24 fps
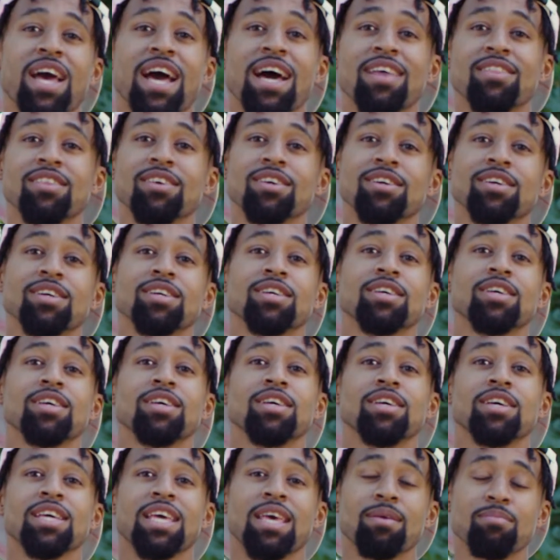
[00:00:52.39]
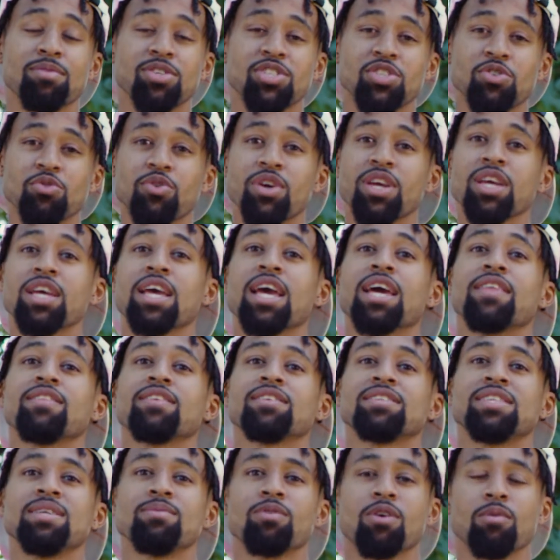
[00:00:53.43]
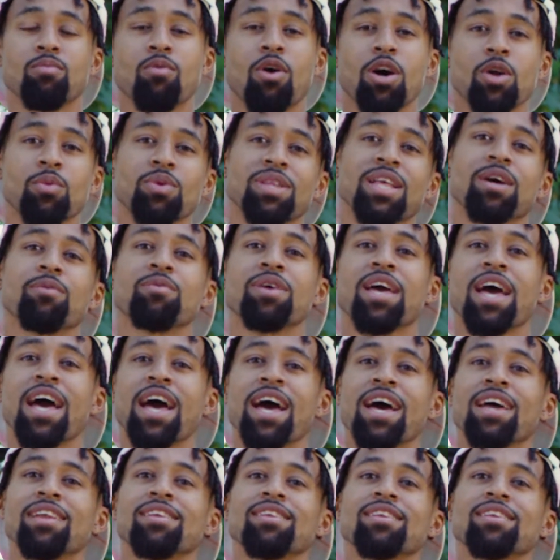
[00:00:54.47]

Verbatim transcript: had the chemistry and the team camaraderie that we had.